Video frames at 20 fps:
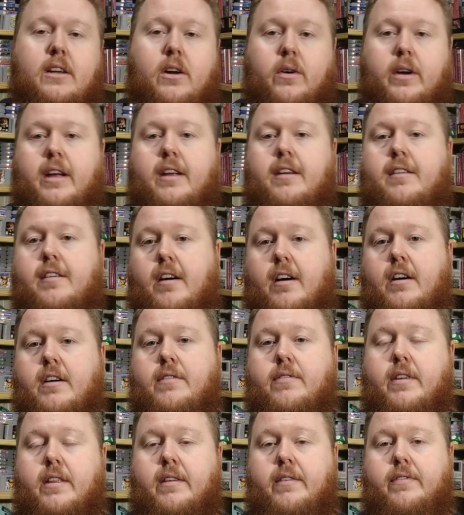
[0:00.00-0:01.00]
You don't get
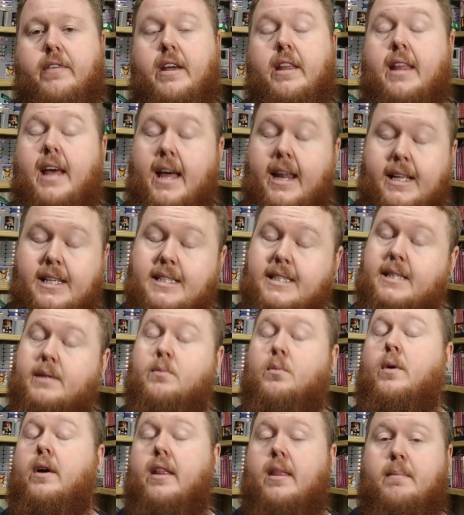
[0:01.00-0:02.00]
charged for the fee. That is
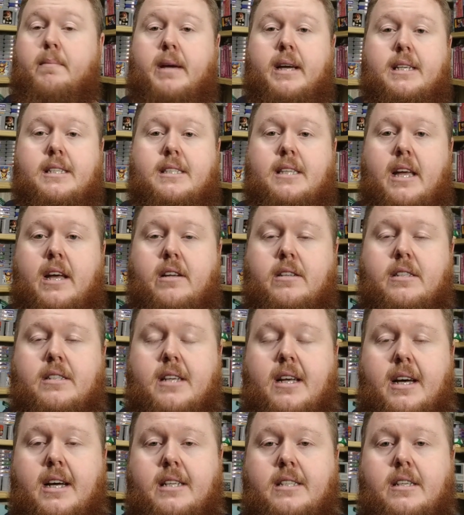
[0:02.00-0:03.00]
one of the biggest
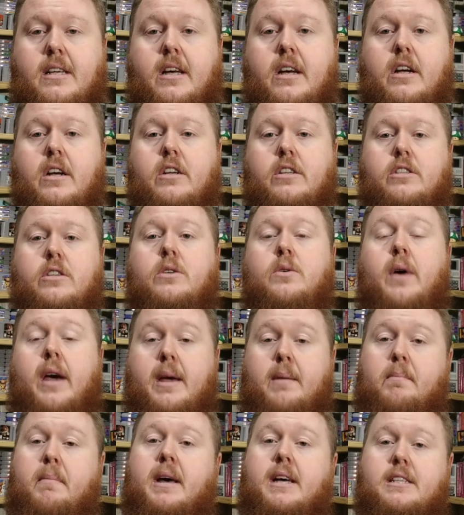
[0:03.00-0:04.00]
downsides to
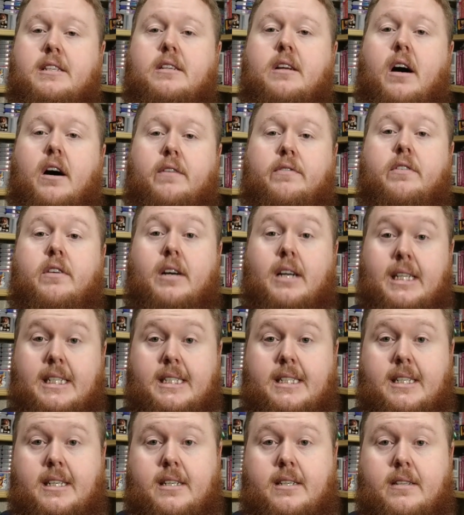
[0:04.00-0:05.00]
a best offer
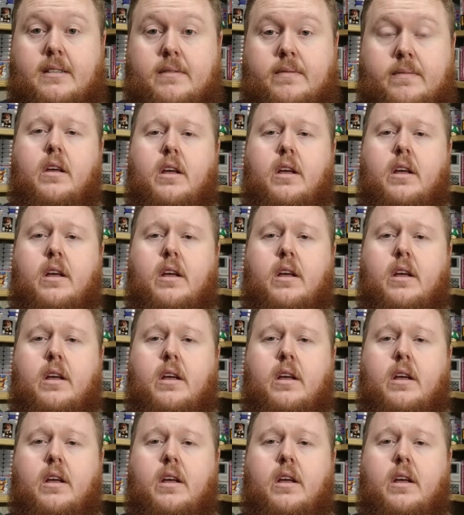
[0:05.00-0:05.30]
listing.